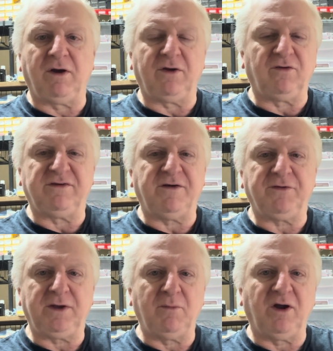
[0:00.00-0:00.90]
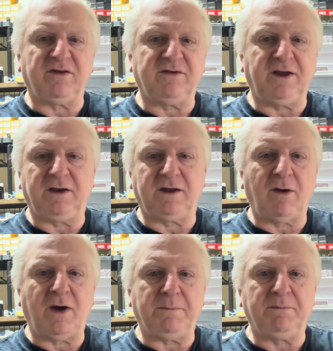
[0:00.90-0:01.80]
on it or something. You might see it
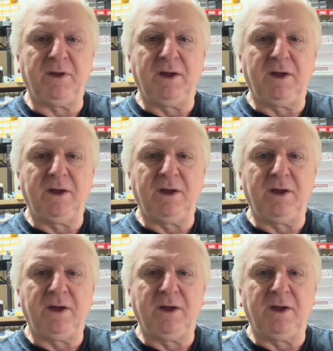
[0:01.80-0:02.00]
go up